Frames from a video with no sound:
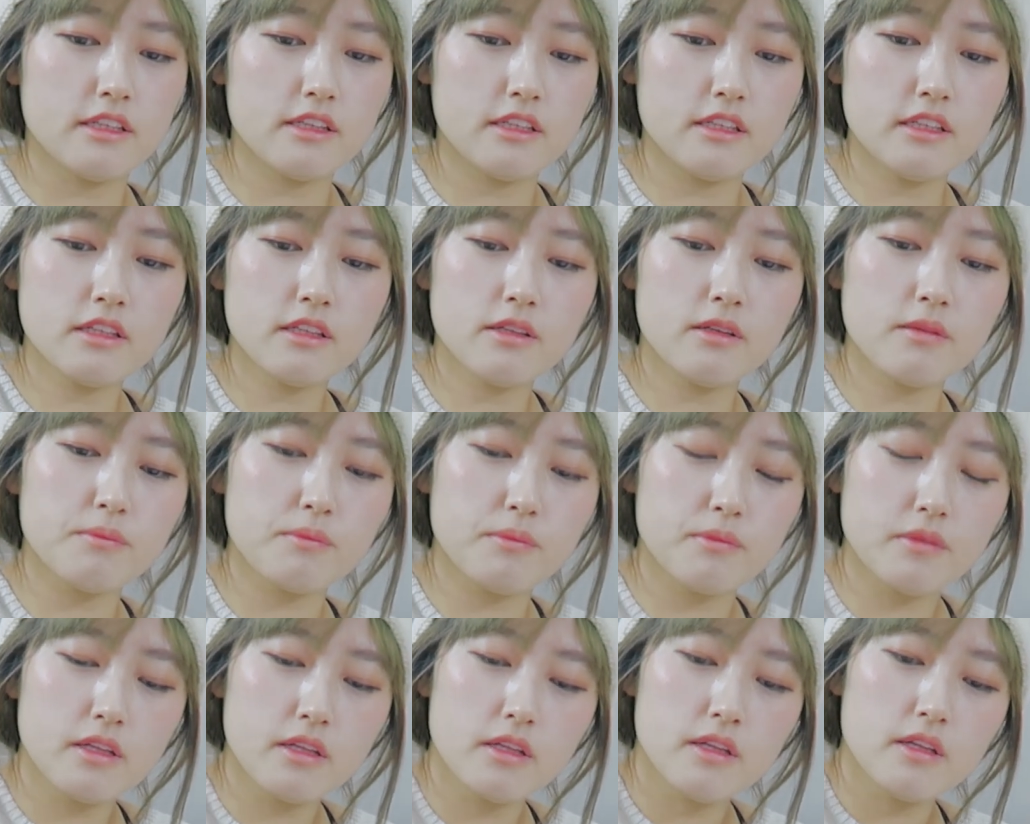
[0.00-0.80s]
I think
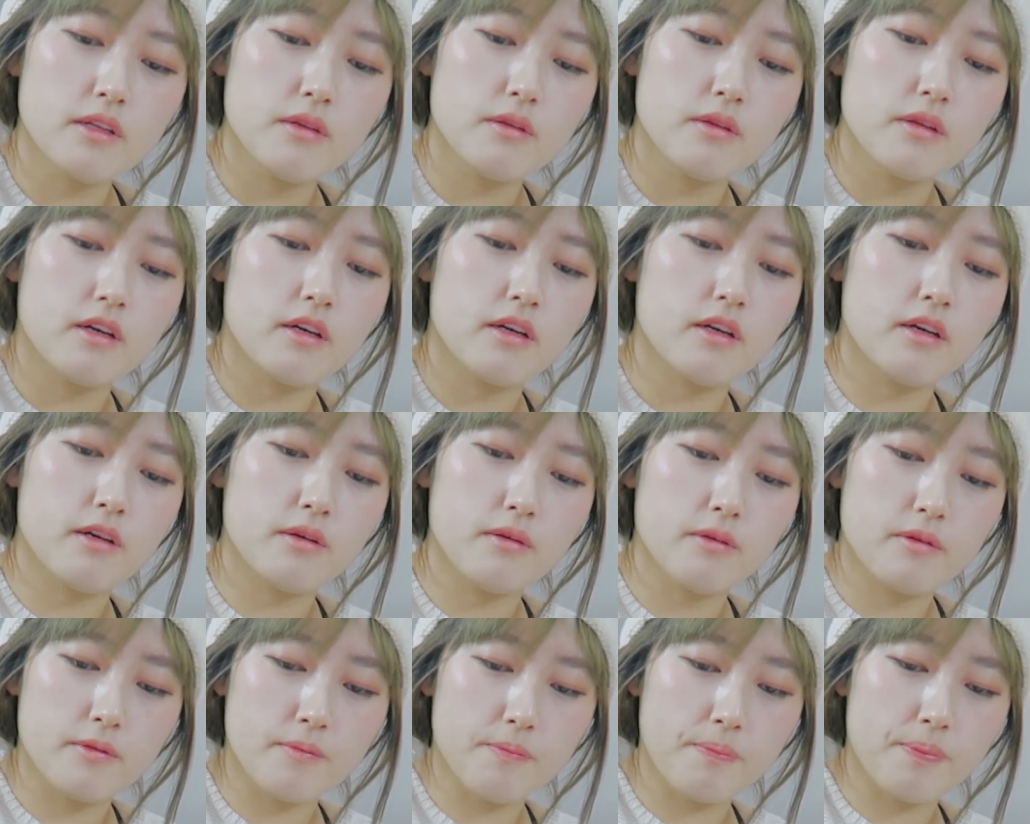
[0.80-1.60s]

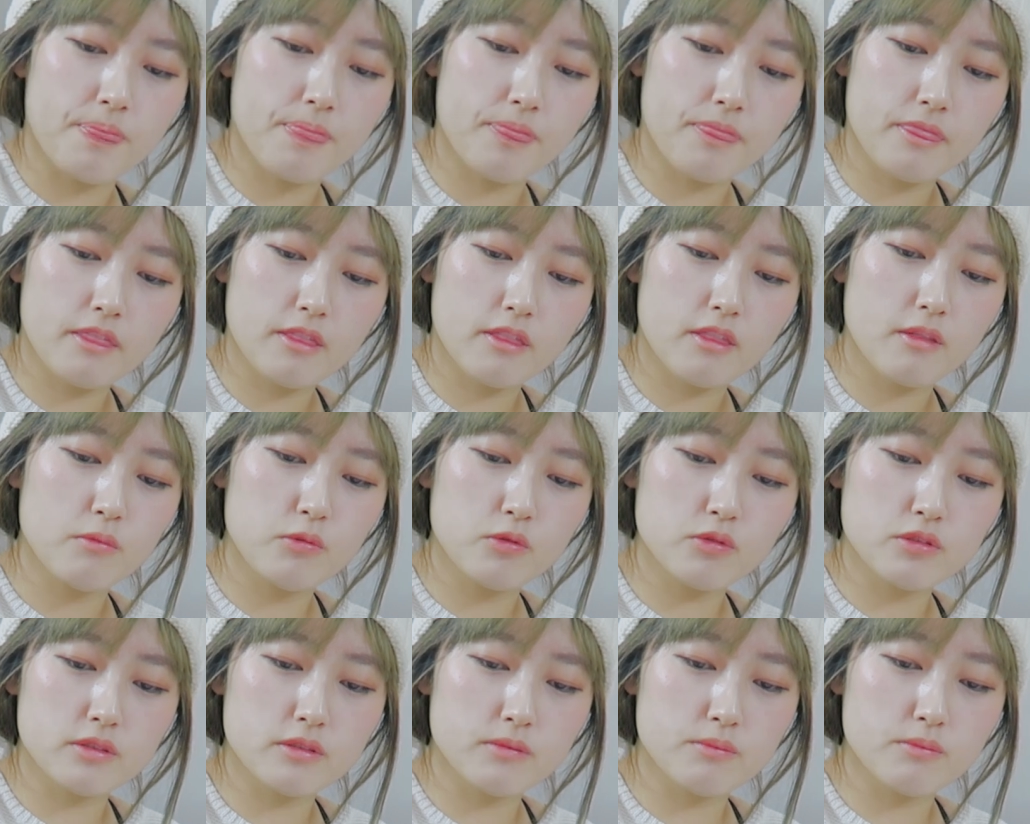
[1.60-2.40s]
the
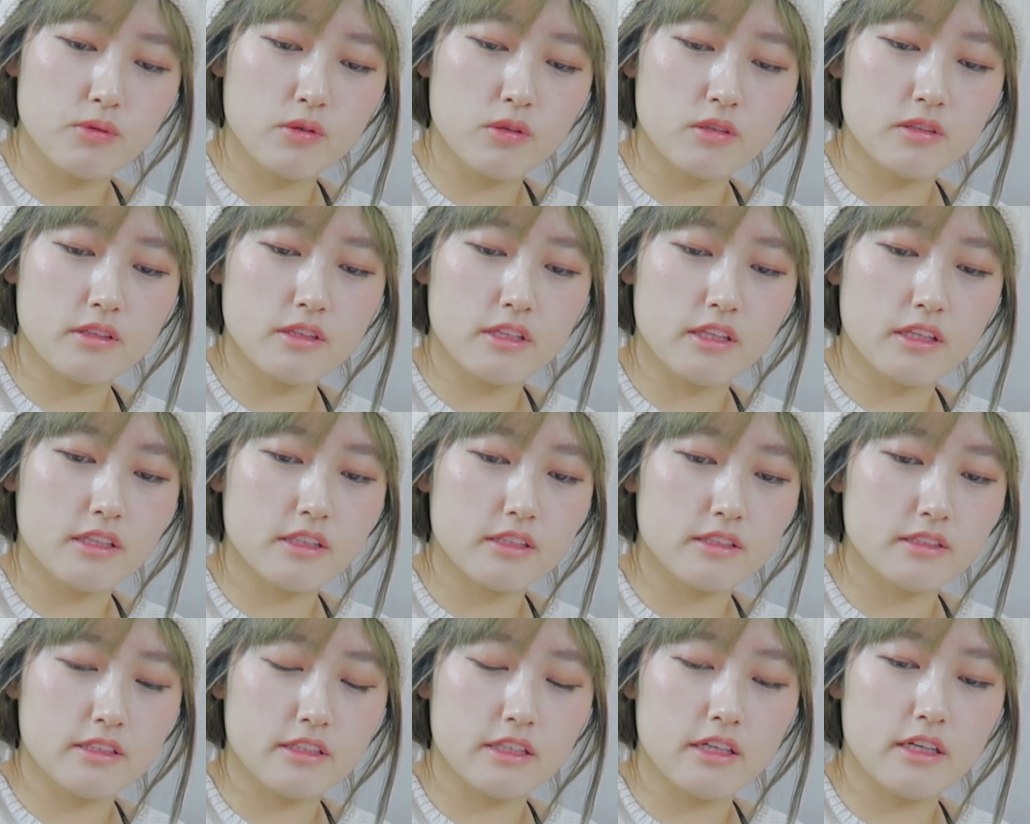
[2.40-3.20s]
most important
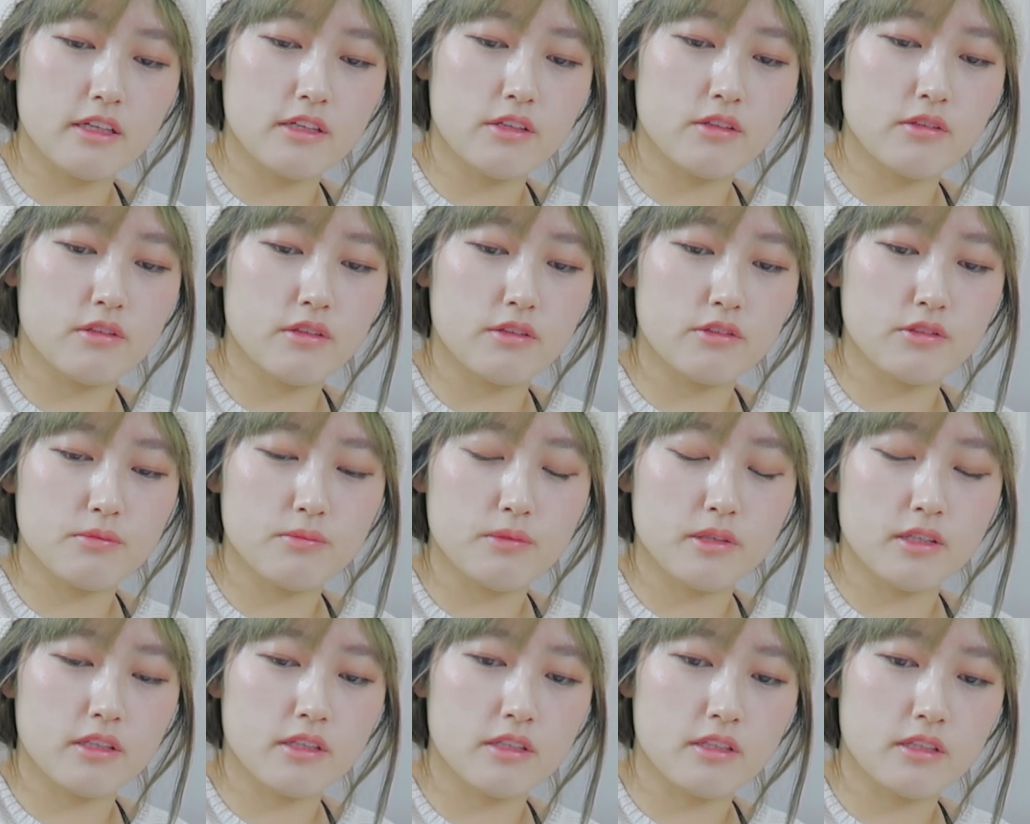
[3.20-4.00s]
thing is, you have
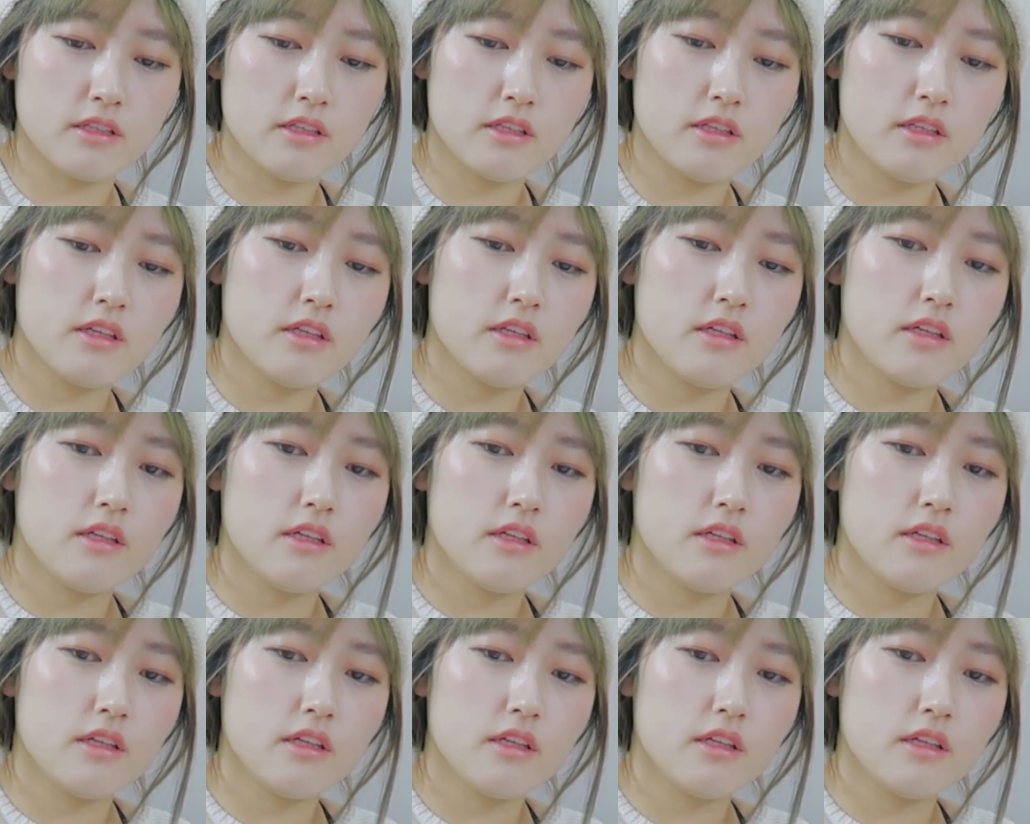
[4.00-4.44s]
to make it